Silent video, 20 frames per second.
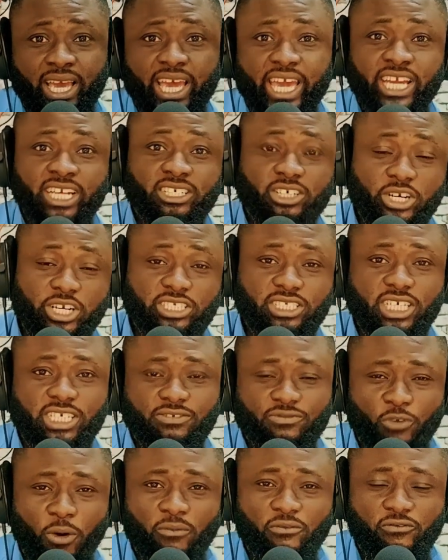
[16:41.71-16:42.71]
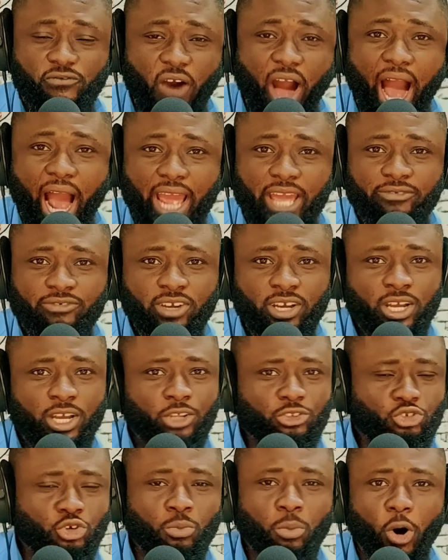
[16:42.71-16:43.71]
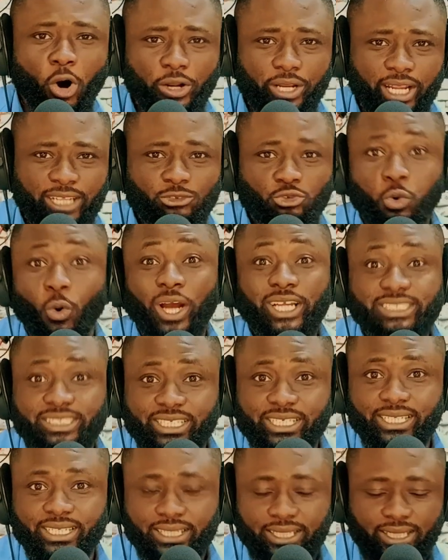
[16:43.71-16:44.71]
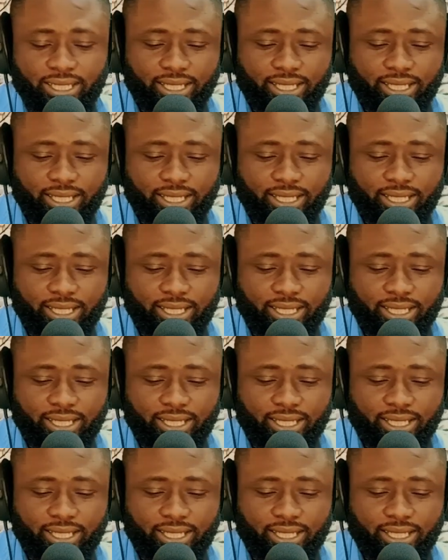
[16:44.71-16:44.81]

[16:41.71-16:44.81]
increases from 5 to more than 20.